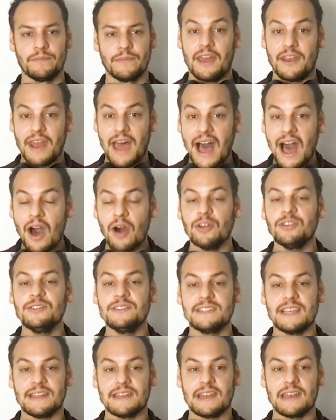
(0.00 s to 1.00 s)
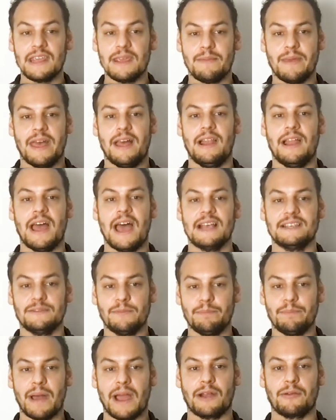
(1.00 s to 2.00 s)
and how to send an email as
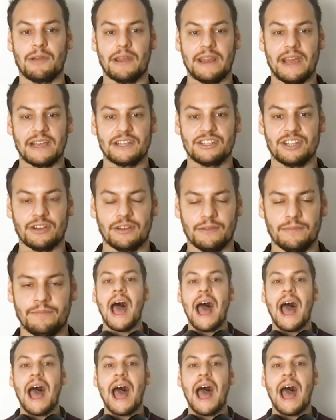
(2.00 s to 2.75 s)
a background action.